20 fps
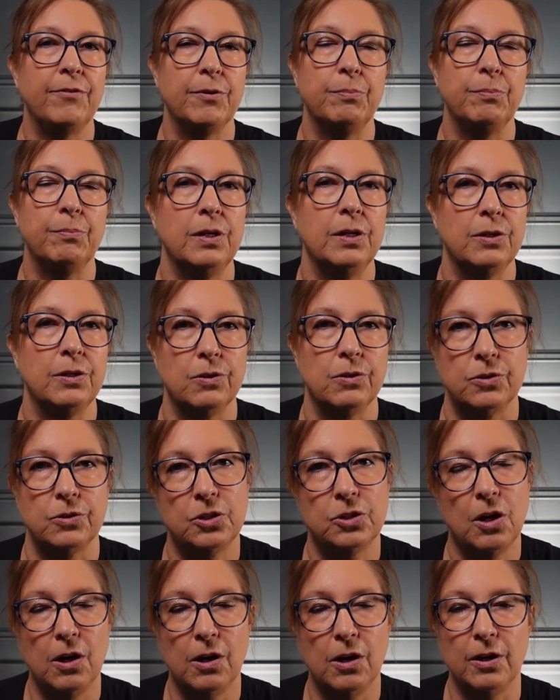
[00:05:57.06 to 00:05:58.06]
have to put in your
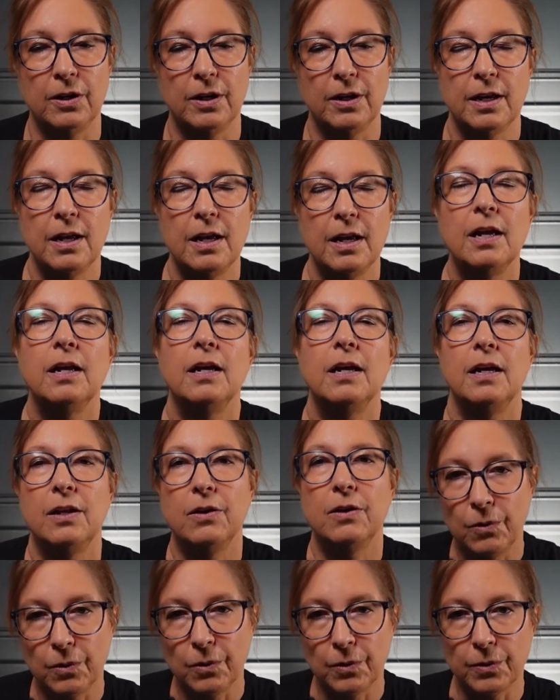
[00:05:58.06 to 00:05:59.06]
chart
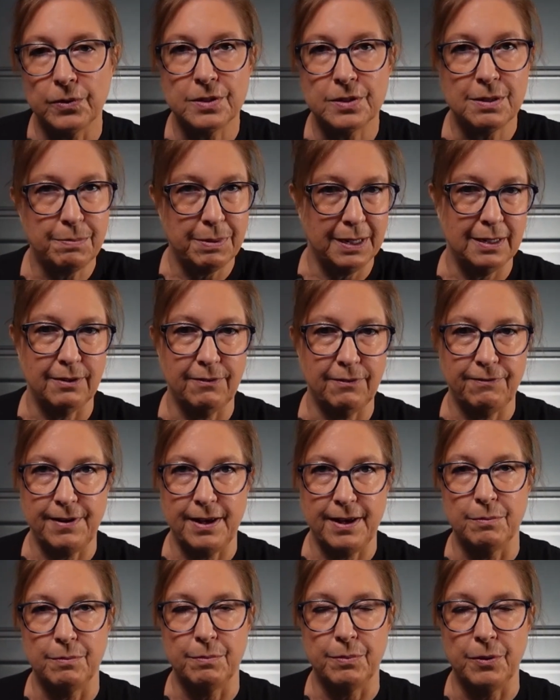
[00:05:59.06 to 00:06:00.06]
in order to be
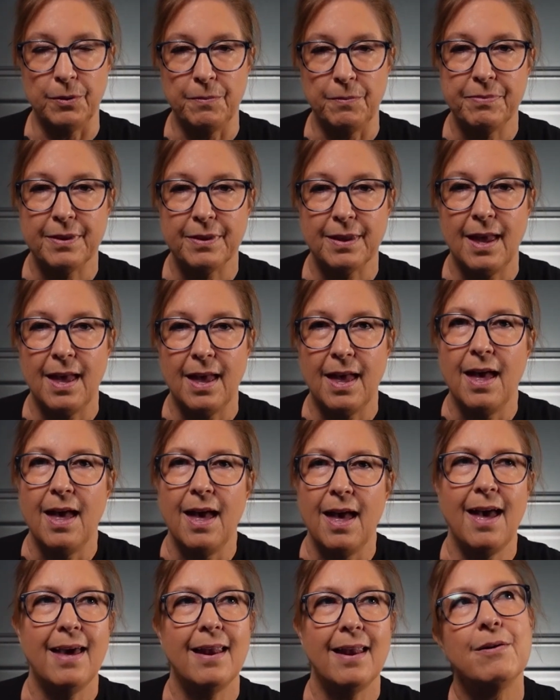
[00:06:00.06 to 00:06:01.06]
defendable.
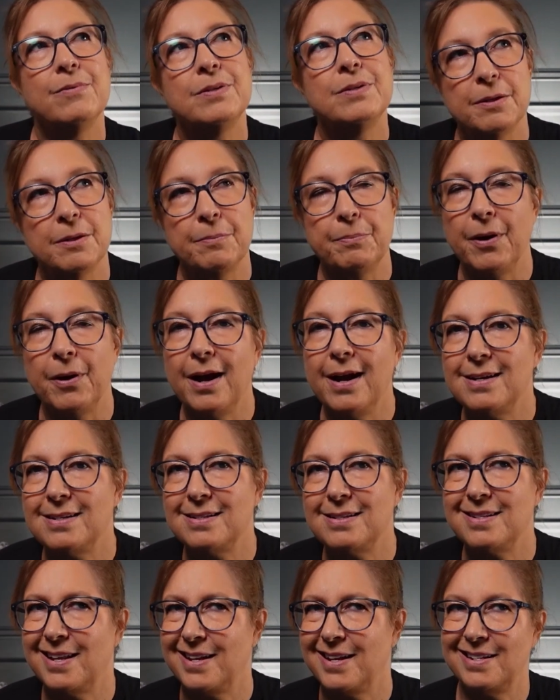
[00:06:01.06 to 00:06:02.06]
And I was
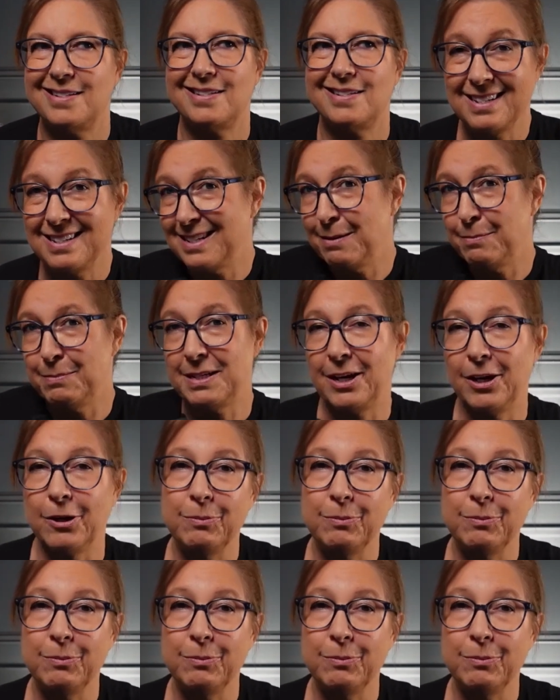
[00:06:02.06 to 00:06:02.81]
surprised that it doesn't seem